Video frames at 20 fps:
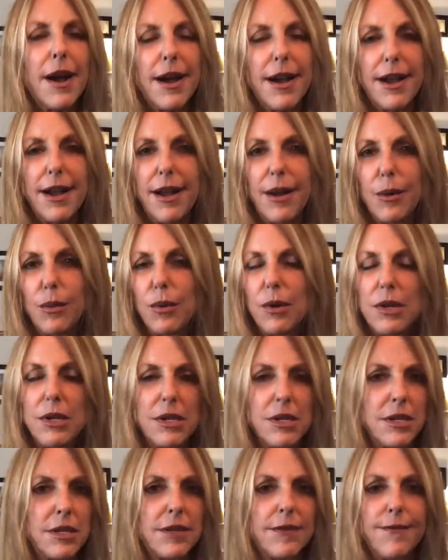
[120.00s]
I
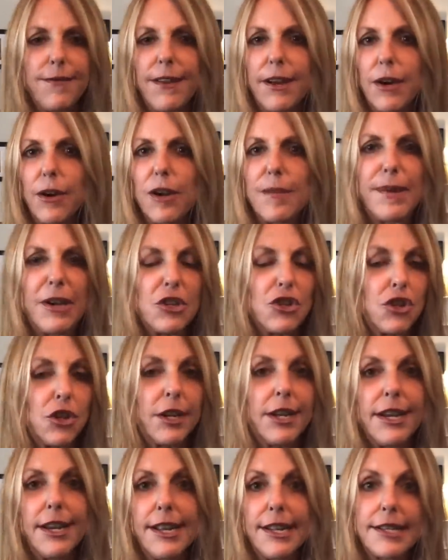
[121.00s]
was very much
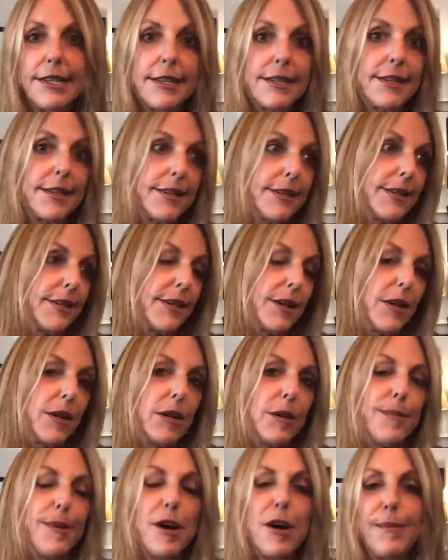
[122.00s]
against
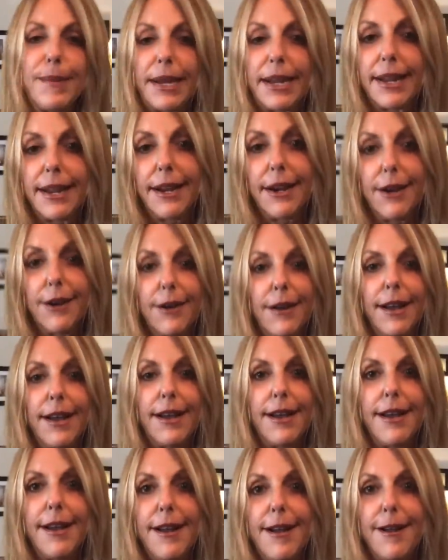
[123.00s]
Obamacare.
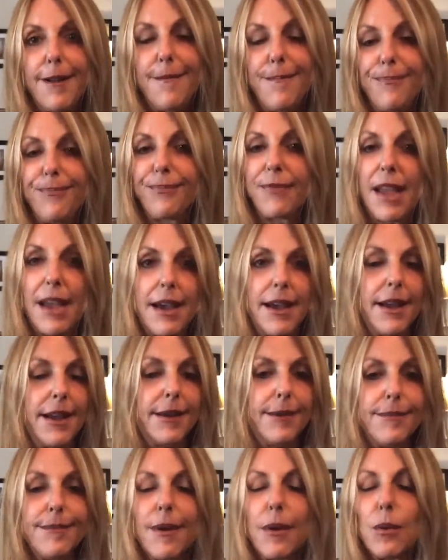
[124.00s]

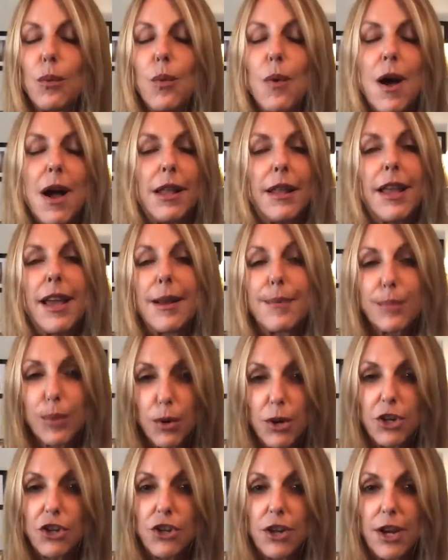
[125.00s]
While I
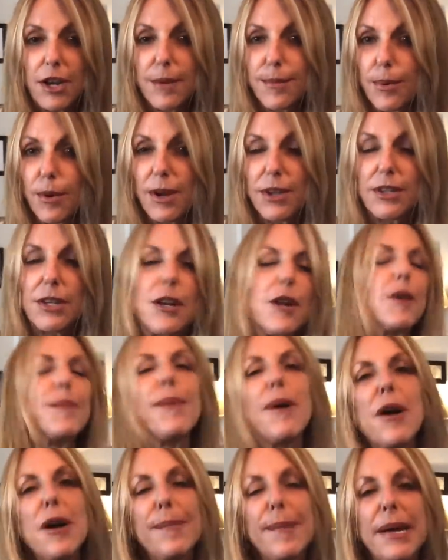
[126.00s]
appreciated President
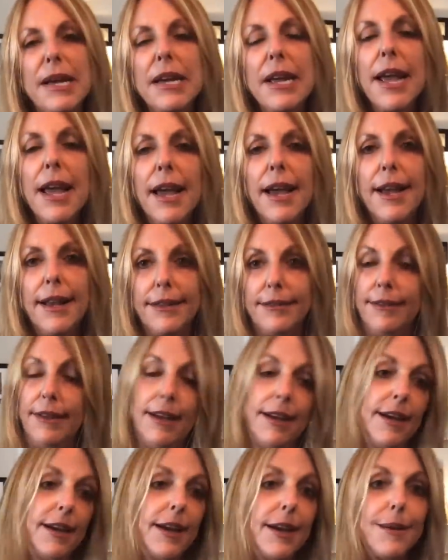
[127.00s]
Obama,
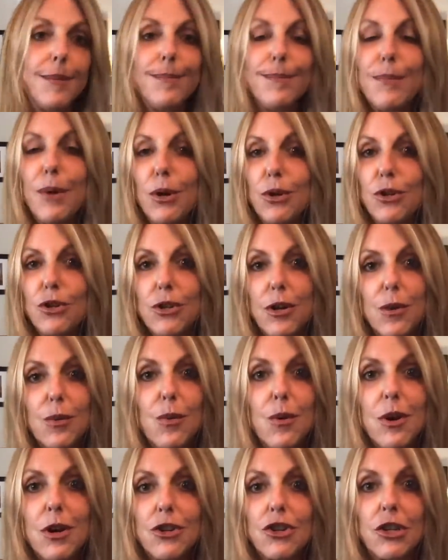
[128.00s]
I marched on
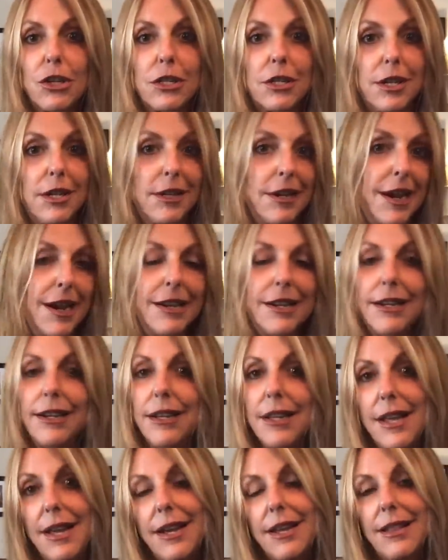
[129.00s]
Washington. I
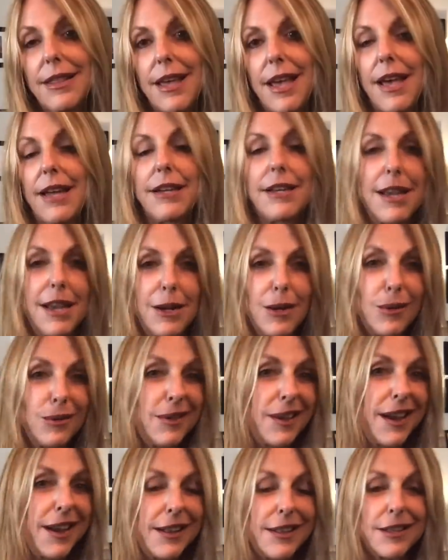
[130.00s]
didn't like that. I don't
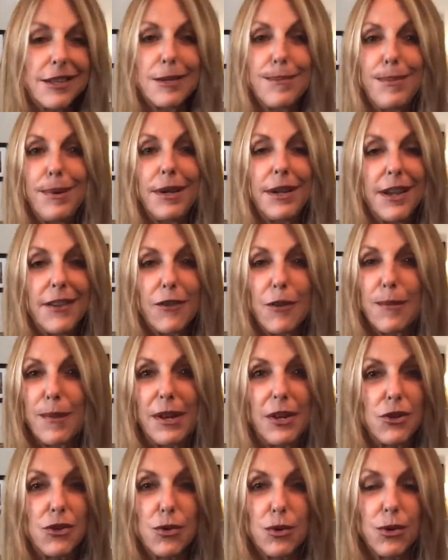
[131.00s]
like this big
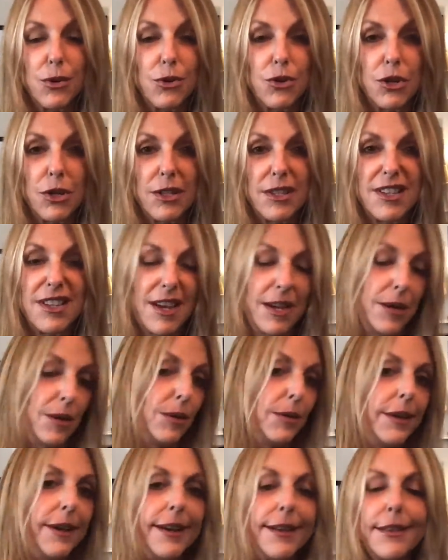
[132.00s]
government intrusions. I
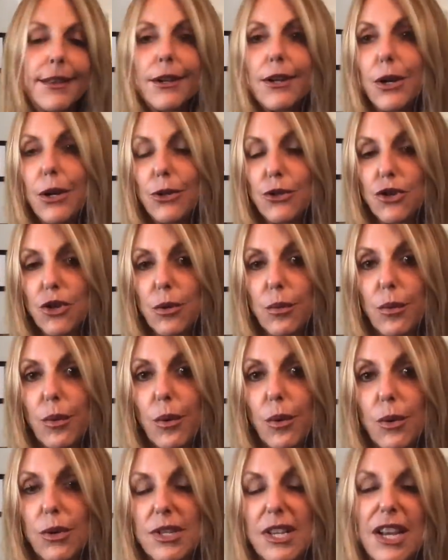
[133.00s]
don't like the culture
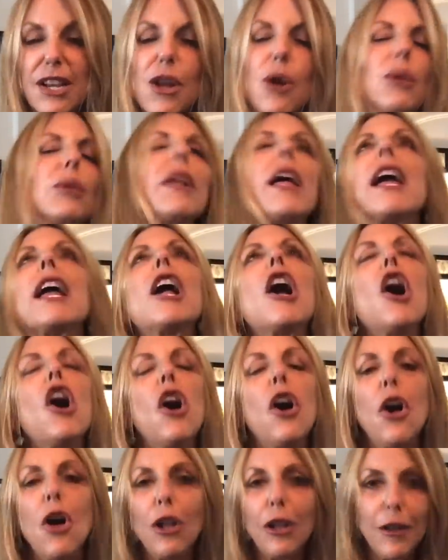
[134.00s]
wars. I don't like
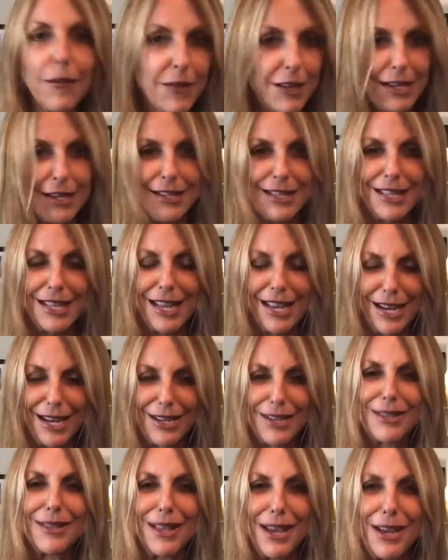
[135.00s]
all of these
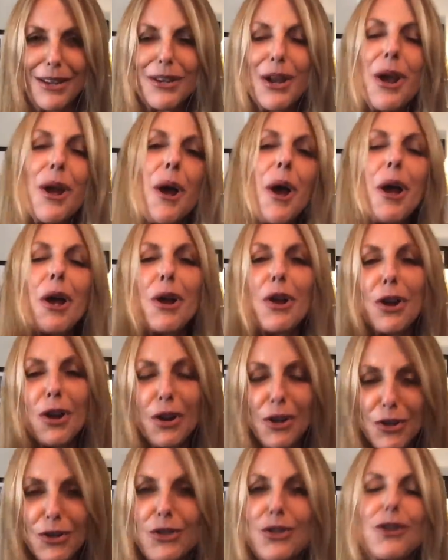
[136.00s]
things that
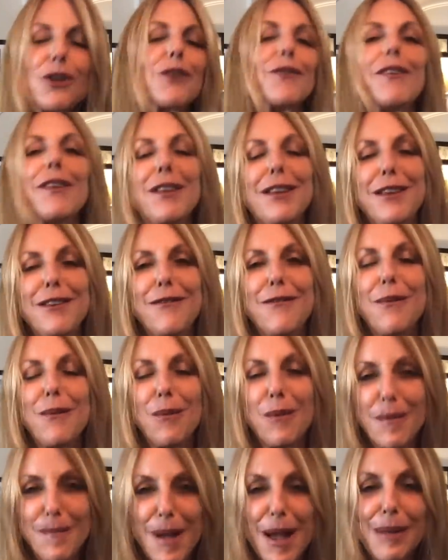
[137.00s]
conservative
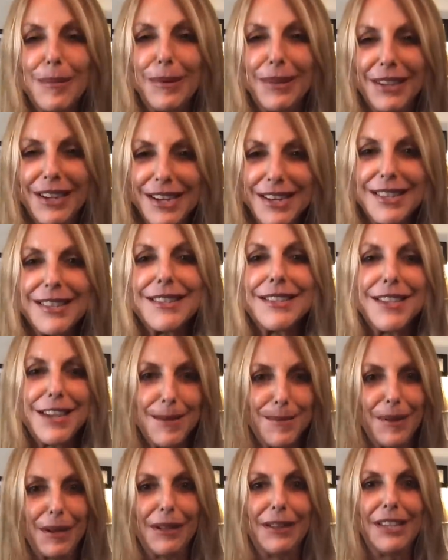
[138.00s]
Republicans
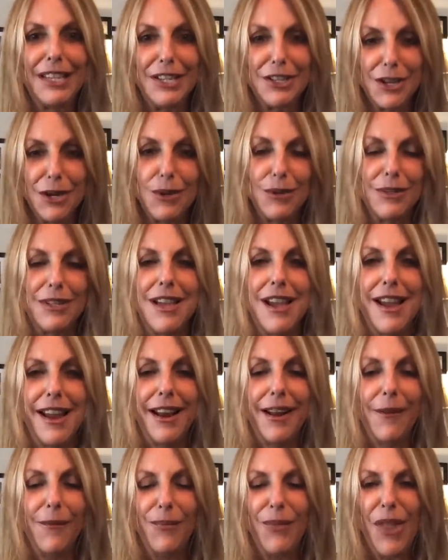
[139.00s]
typically don't
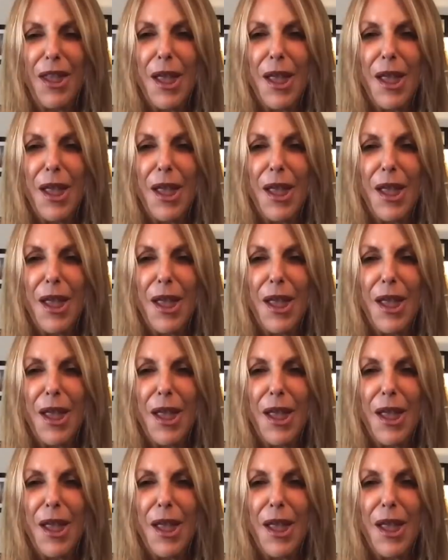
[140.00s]
like.